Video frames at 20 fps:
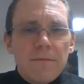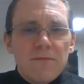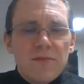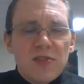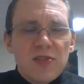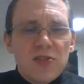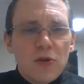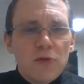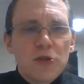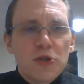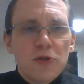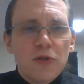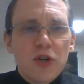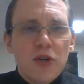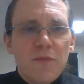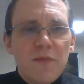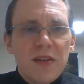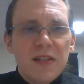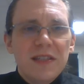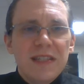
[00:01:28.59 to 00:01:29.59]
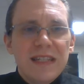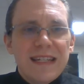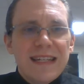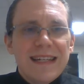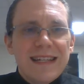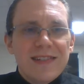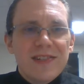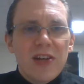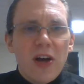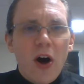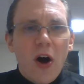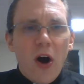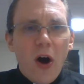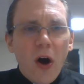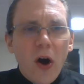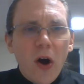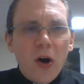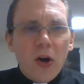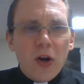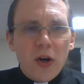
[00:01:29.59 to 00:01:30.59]
social community is
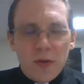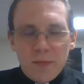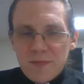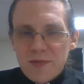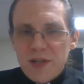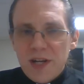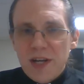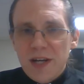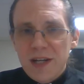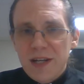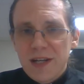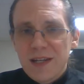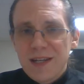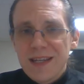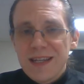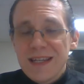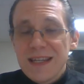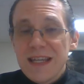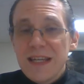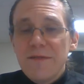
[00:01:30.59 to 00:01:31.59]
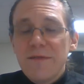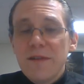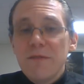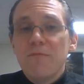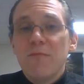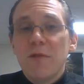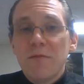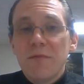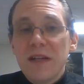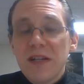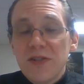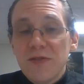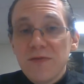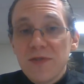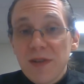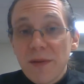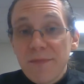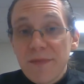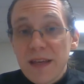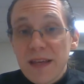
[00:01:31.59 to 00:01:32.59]
harmed even when we do
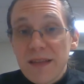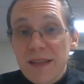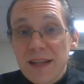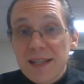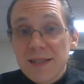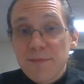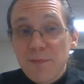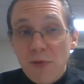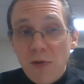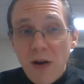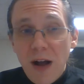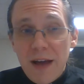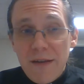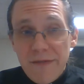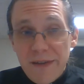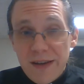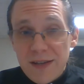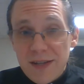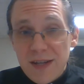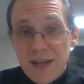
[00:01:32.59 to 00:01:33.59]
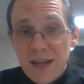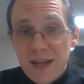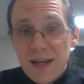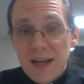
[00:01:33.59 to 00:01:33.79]
something that's private.